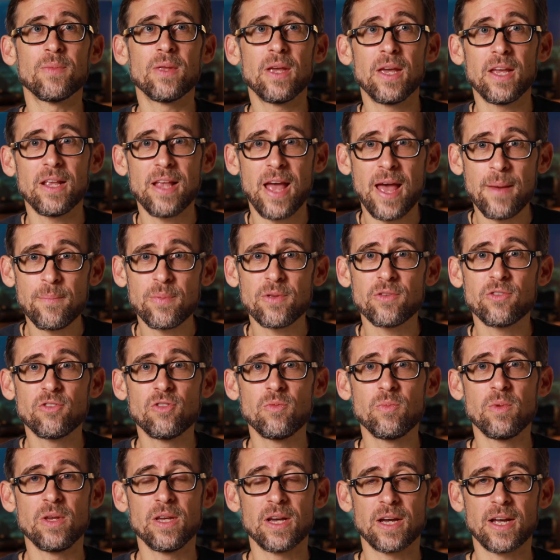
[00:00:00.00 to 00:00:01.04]
It happened
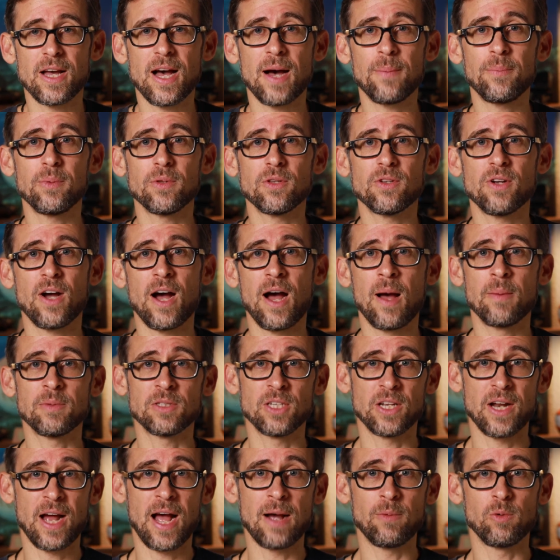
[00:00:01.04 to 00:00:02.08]
to me a couple times
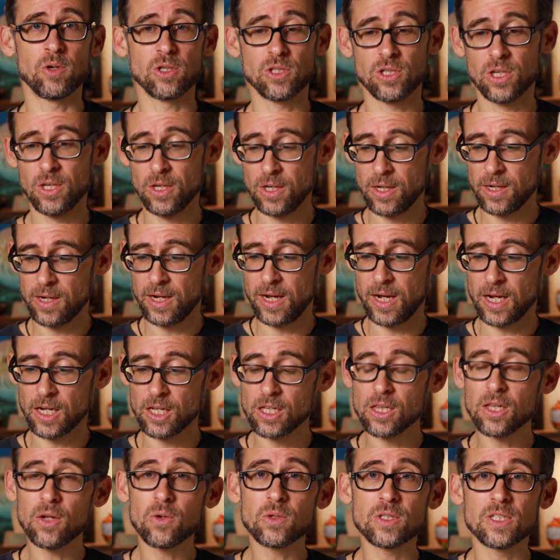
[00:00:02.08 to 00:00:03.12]
that I was
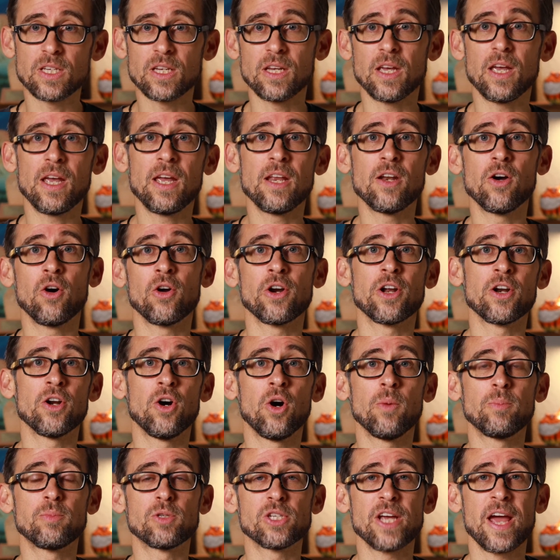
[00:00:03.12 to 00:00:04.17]
closing in on an
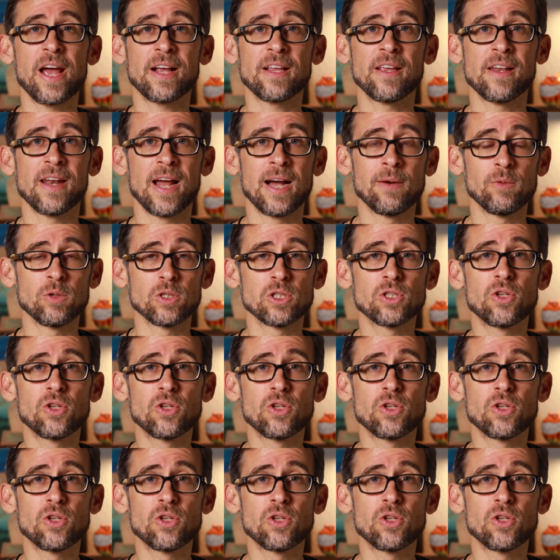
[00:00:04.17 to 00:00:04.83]
object and I was